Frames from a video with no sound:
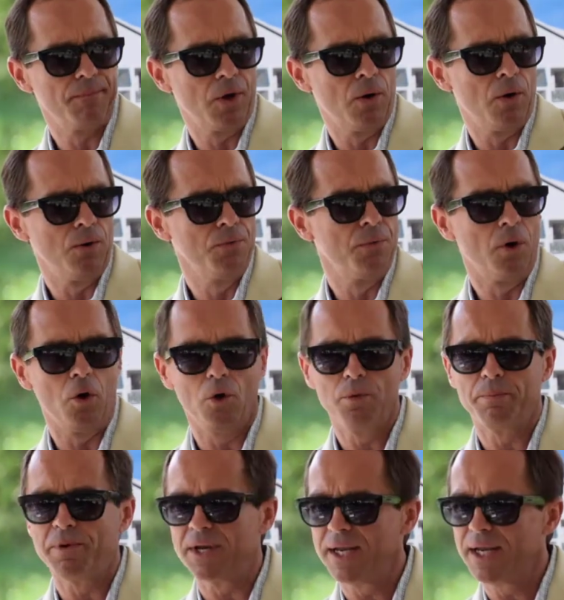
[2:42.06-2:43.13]

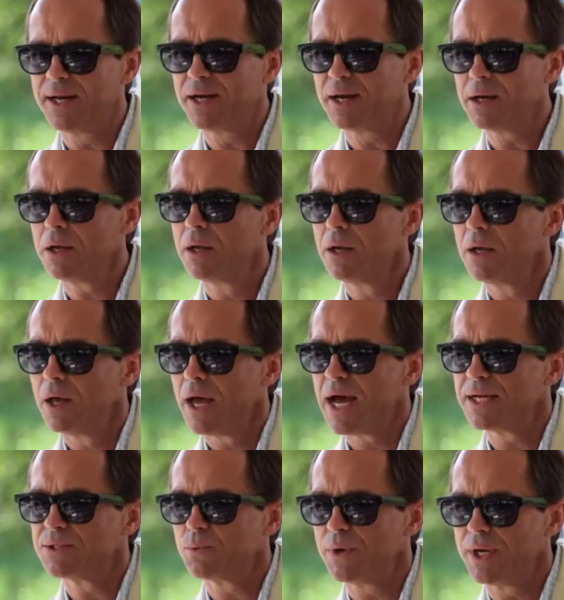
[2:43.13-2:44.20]
Old Bonita
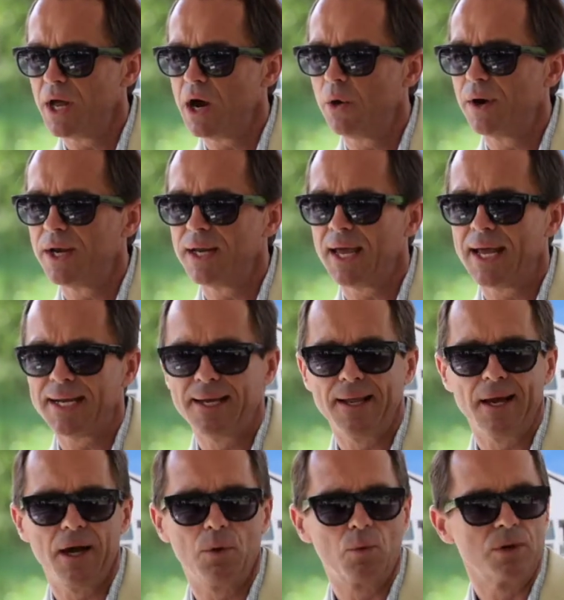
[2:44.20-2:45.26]
as we know it, and
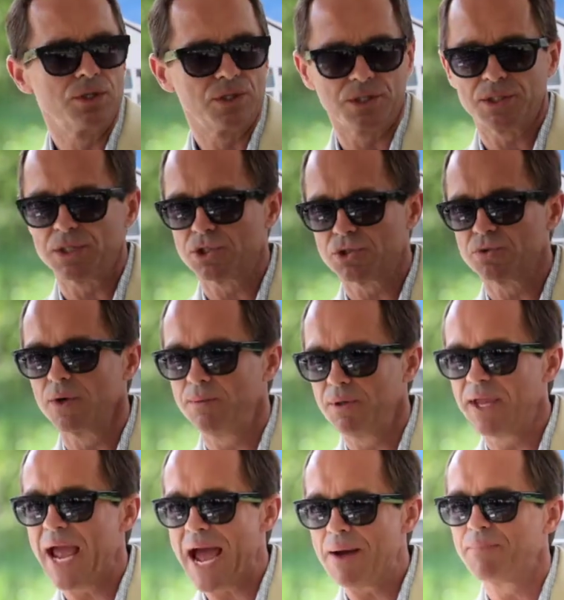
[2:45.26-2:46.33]
we're just
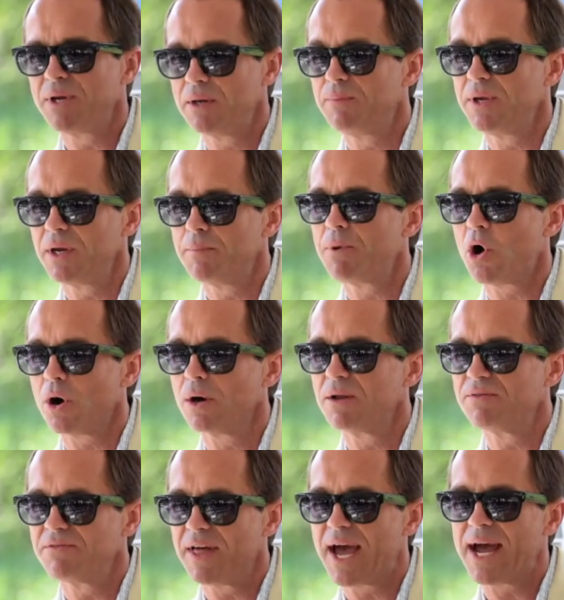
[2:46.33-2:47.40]
extremely happy to be a part
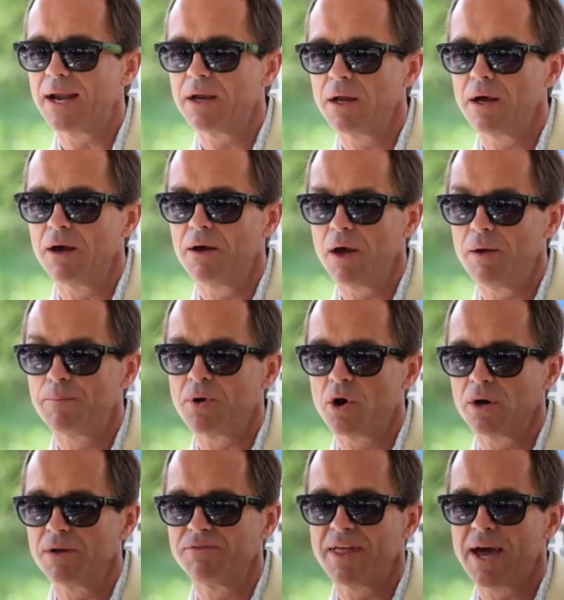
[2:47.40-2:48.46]
of that
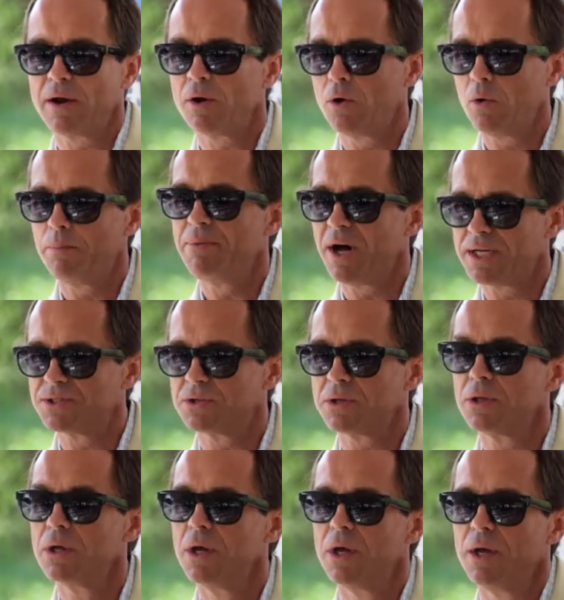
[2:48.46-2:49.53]
whole
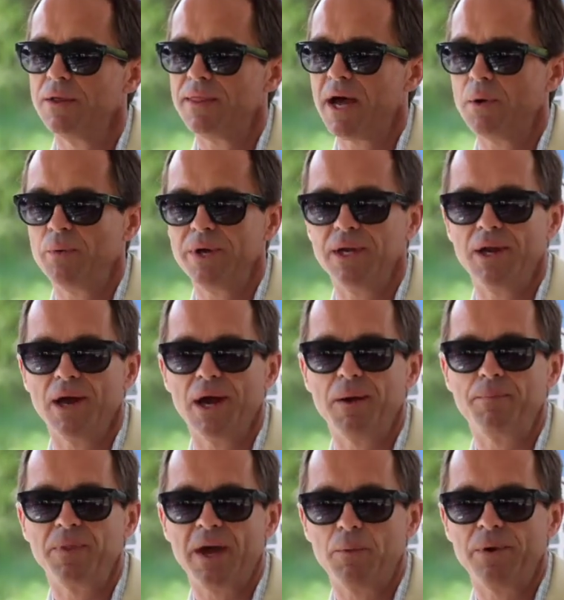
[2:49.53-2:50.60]
puzzle that
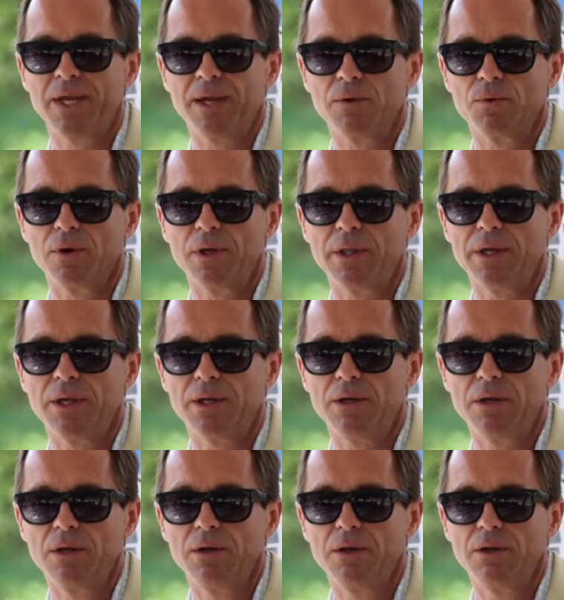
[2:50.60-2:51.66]
we can really
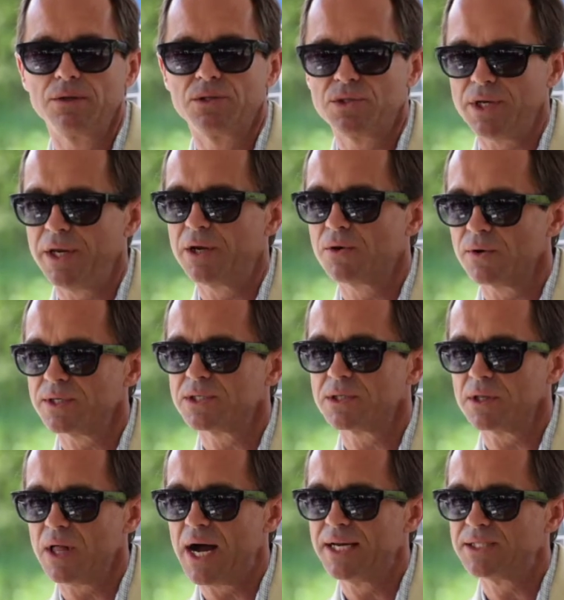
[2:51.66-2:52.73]
see
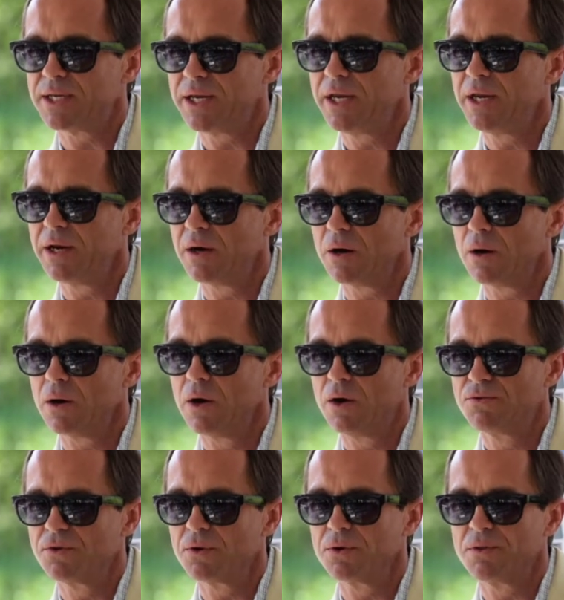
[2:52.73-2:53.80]
crystallizing here
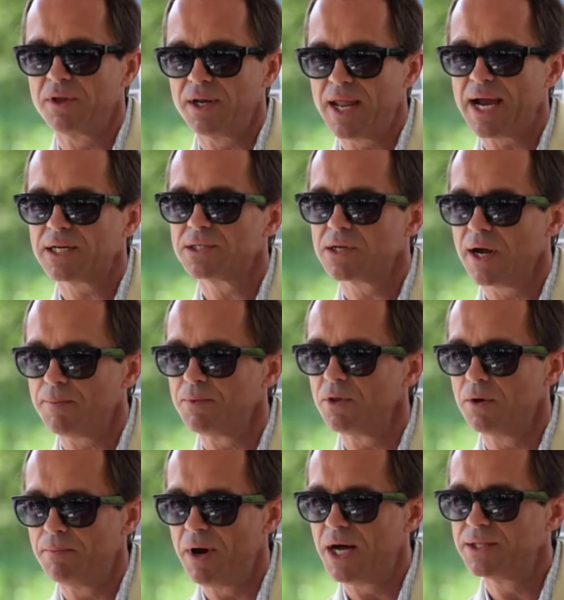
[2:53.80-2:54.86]
over the next couple
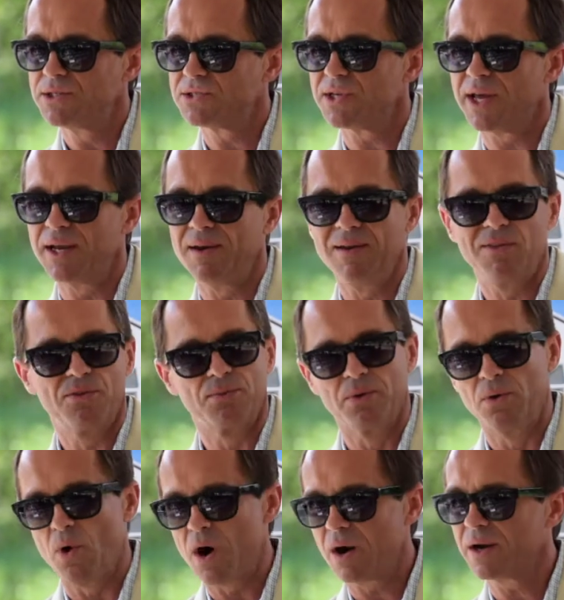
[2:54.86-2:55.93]
of months and
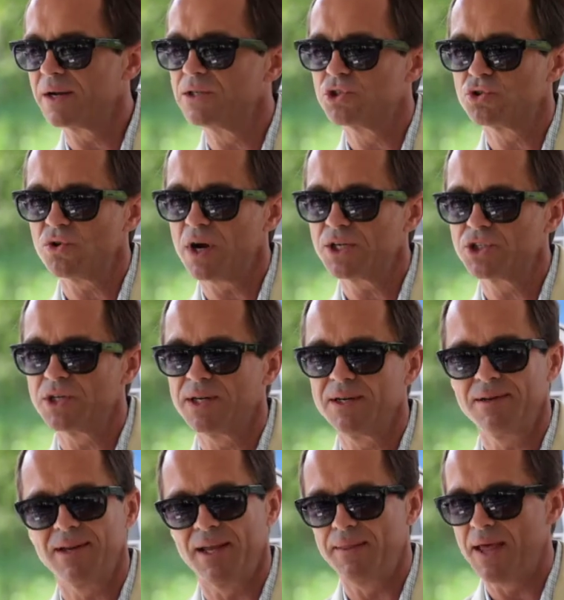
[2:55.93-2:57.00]
through our construction
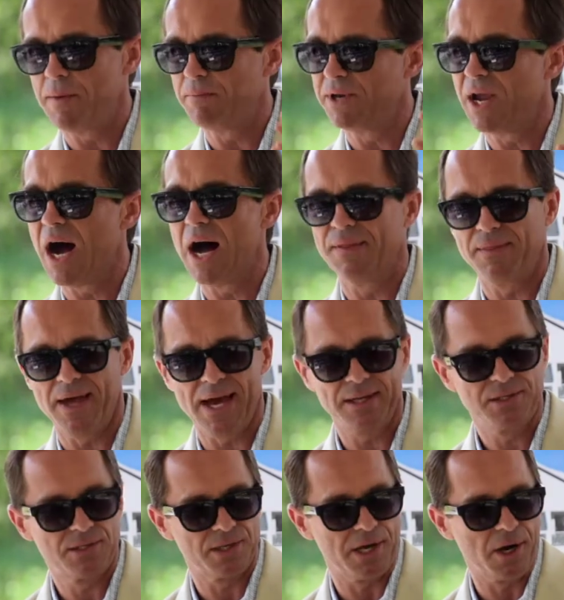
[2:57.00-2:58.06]
and then beyond that.
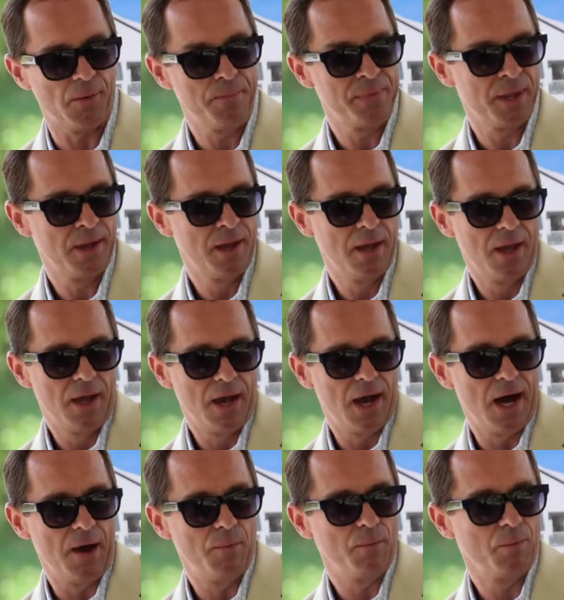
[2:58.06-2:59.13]
So
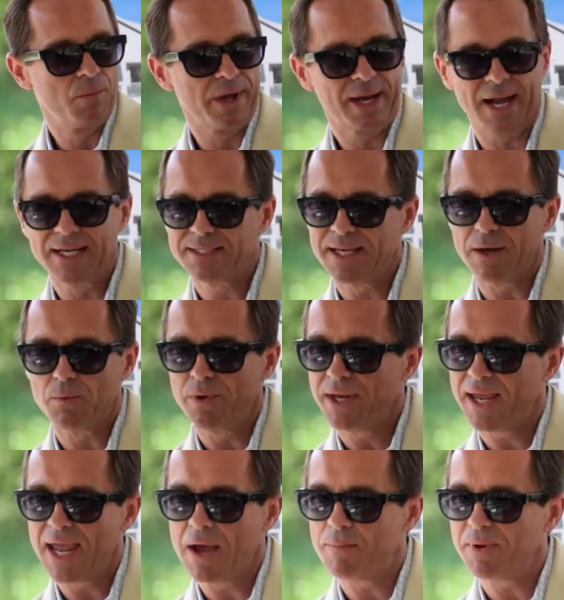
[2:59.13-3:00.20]
like I said, we
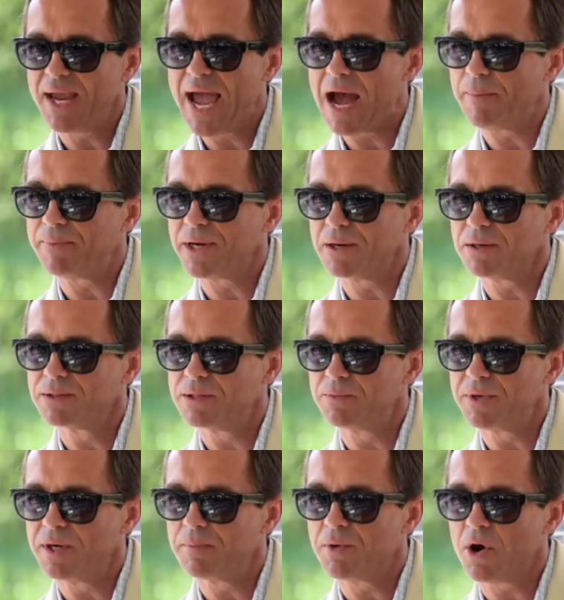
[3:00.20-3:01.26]
can't be happier to
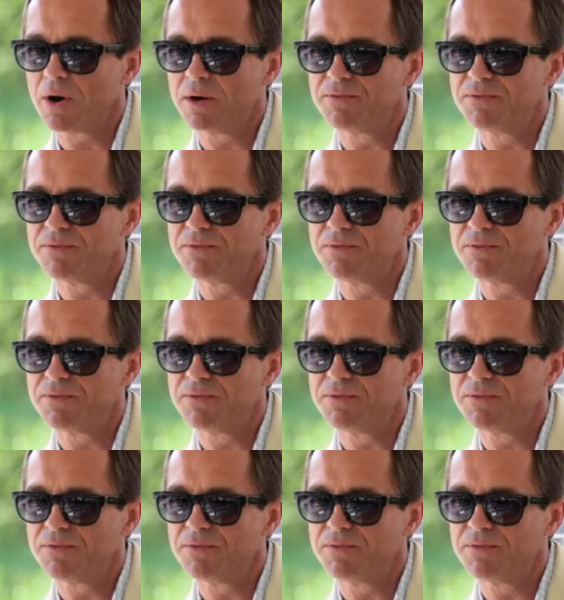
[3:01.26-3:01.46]
be a part